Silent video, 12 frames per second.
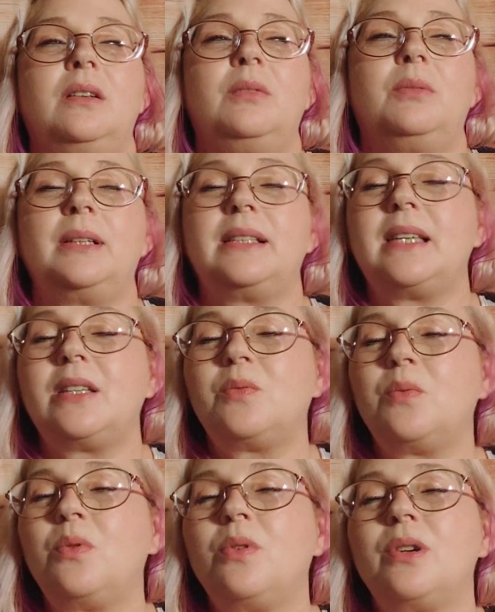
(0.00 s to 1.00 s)
Where it says
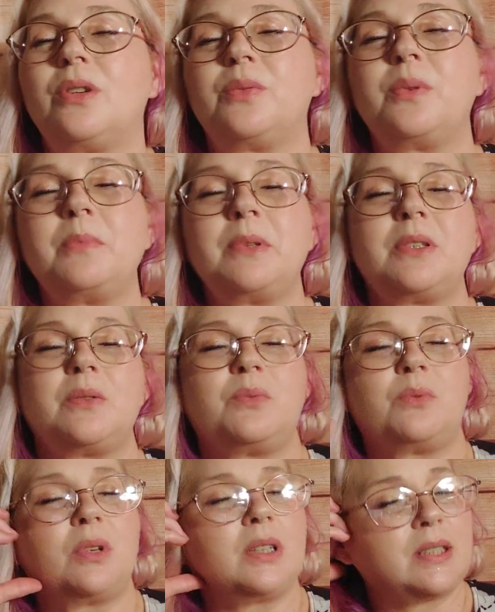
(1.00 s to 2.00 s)
wars, rumors of
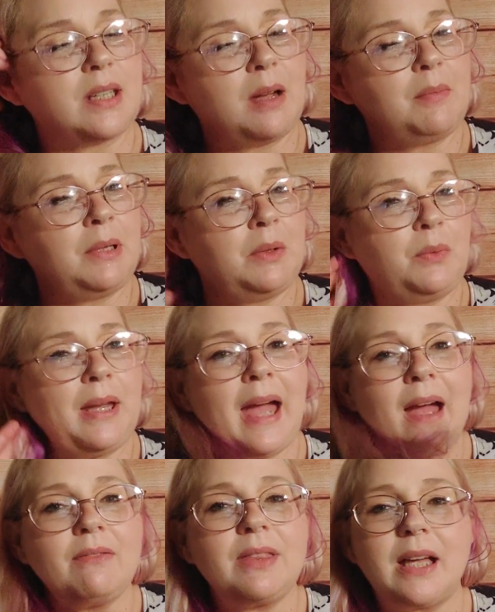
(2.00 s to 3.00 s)
wars. I mean, we
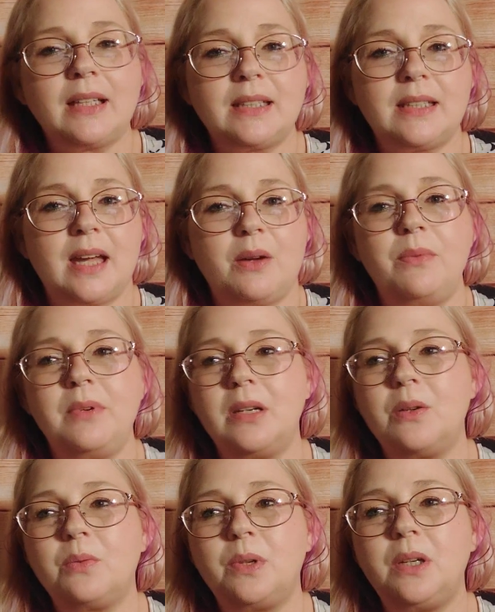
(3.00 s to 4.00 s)
have that today.
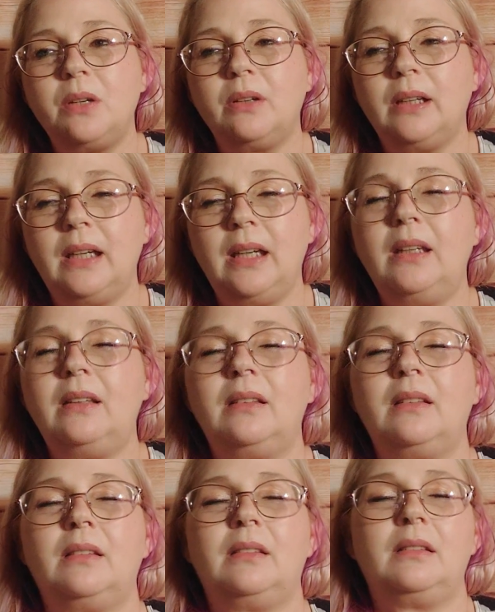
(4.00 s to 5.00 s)
We are
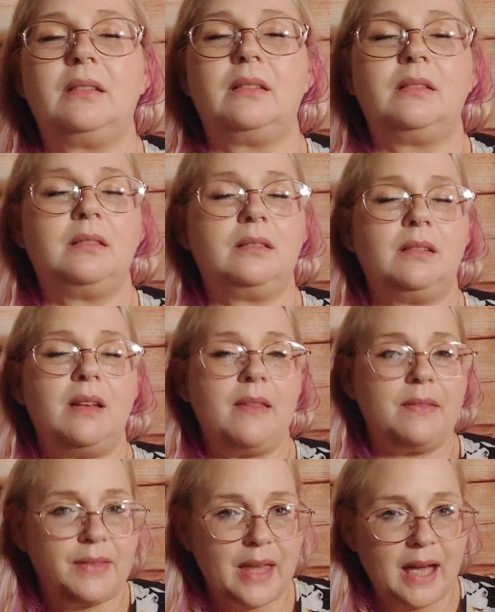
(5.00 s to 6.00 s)
in
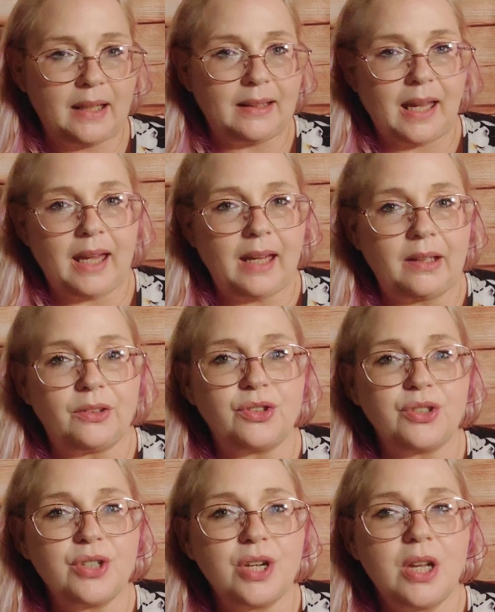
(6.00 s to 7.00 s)
that
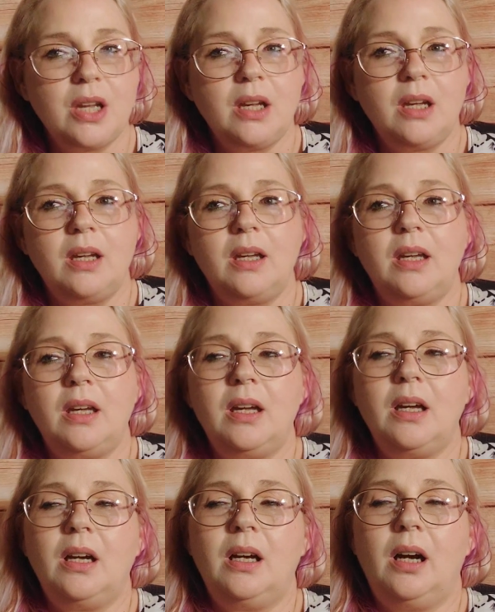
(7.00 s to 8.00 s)
age.
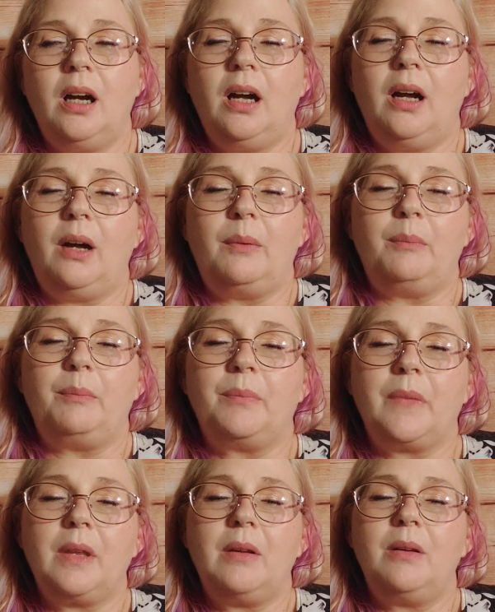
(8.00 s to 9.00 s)

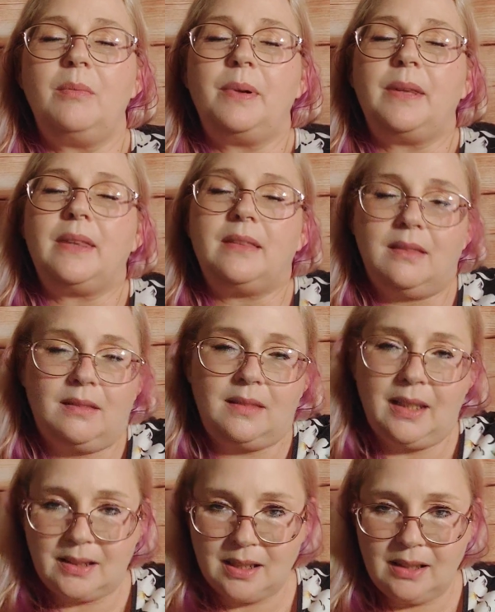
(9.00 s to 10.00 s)
But
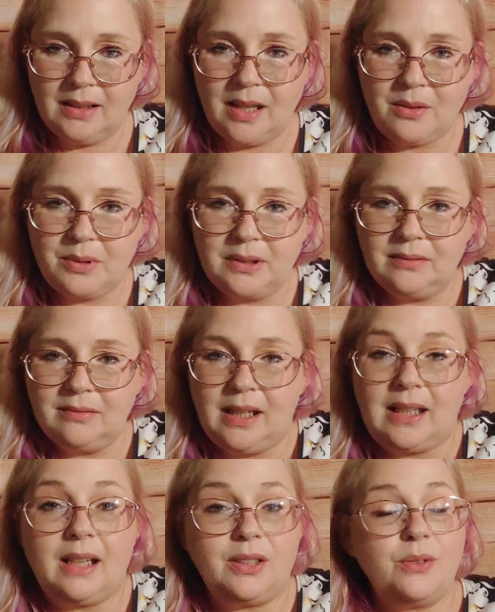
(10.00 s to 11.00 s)
that's on another one.
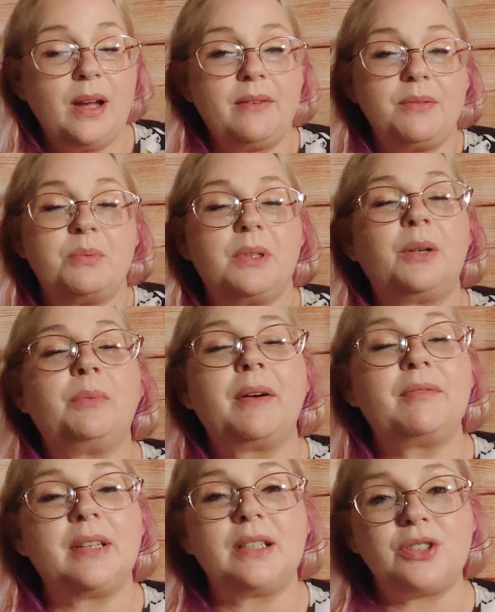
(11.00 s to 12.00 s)
And I do have the one on
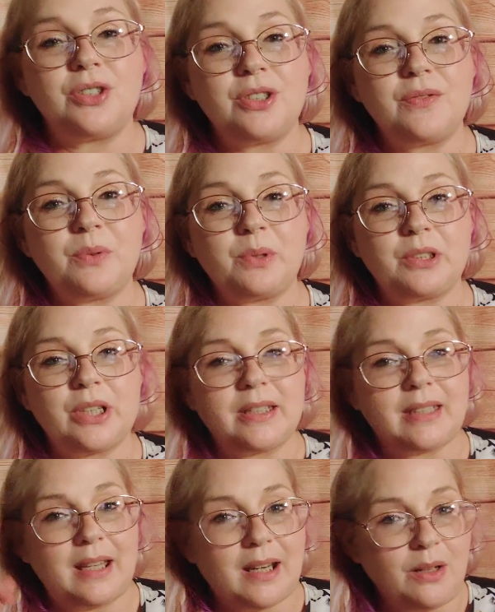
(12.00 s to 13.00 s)
Revelations if you want to check
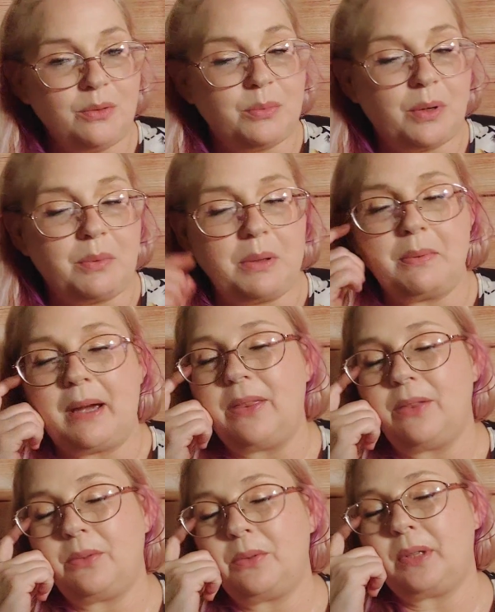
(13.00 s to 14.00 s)
that out, where we
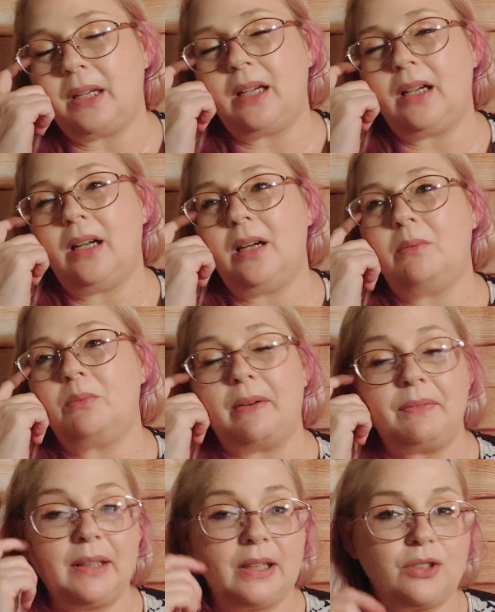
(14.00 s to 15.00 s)
read through the
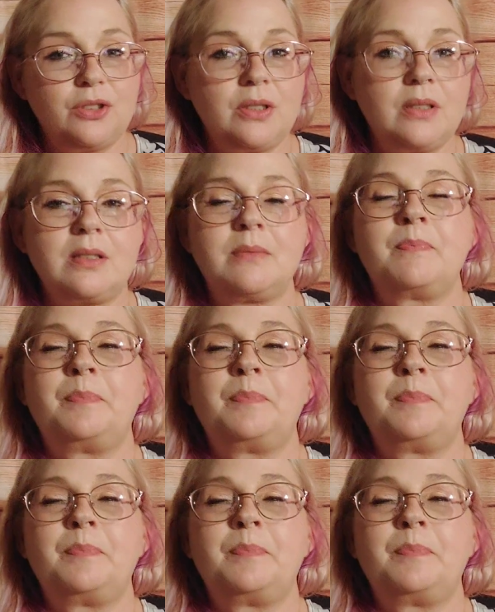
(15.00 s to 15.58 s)
Revelations.